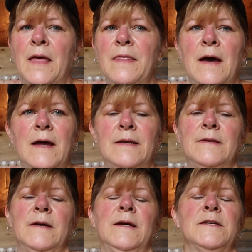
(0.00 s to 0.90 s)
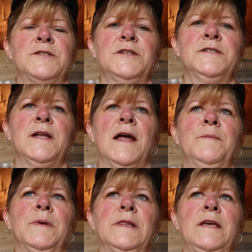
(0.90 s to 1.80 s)
that it's just
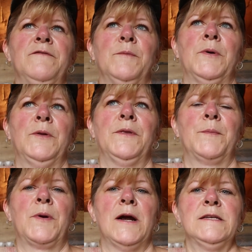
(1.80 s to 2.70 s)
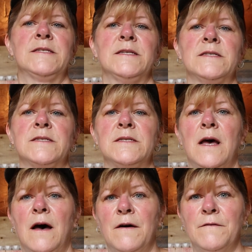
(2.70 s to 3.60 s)
unbelievable the prices
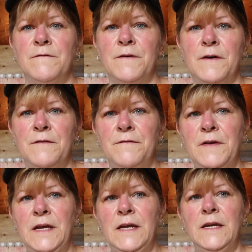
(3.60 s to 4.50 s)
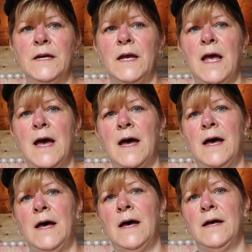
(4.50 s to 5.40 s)
of feed
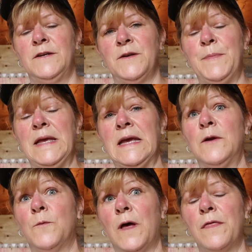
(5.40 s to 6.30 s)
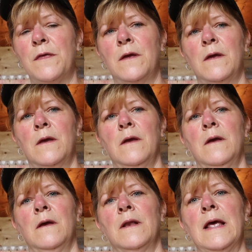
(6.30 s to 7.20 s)
uh, to begin with
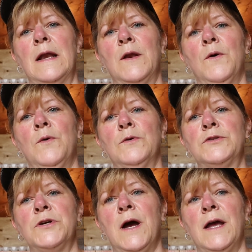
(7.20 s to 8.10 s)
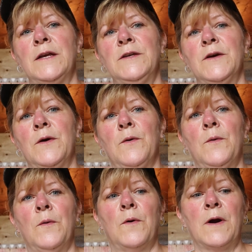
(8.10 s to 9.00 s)
let alone trying to
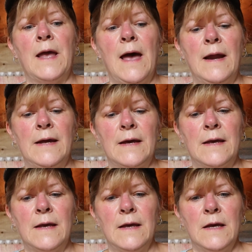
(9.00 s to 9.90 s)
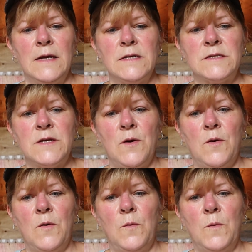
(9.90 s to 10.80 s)
go organic
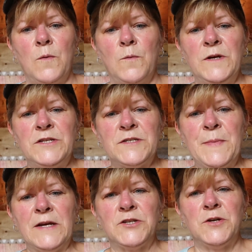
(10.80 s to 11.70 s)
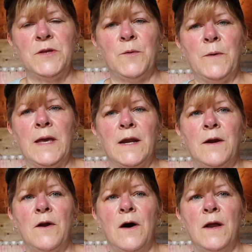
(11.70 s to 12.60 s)
so we just make sure that we get a
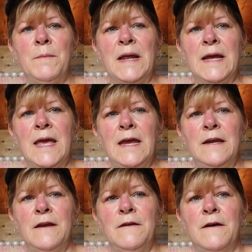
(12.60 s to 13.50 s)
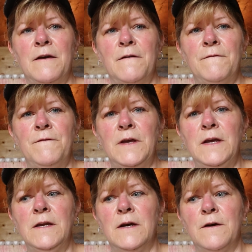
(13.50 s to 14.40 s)
non-medicated
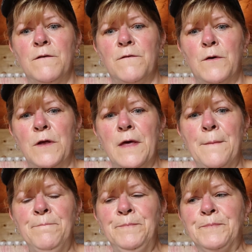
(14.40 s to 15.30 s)
feed for them